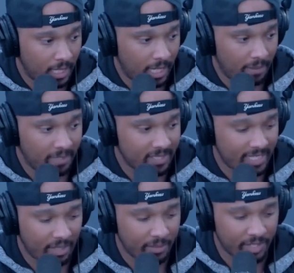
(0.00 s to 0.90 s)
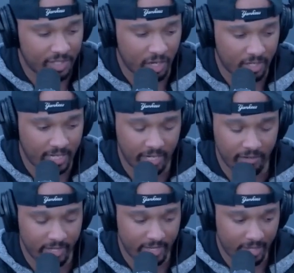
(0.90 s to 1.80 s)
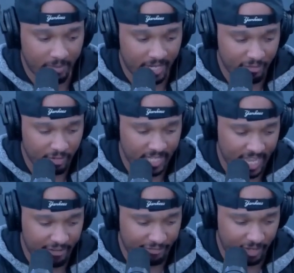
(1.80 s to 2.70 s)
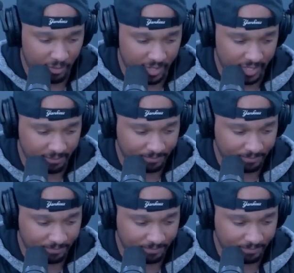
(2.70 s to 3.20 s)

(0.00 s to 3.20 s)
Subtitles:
I'm not saying it was The Dark Knight or anything, but I really had fun with it.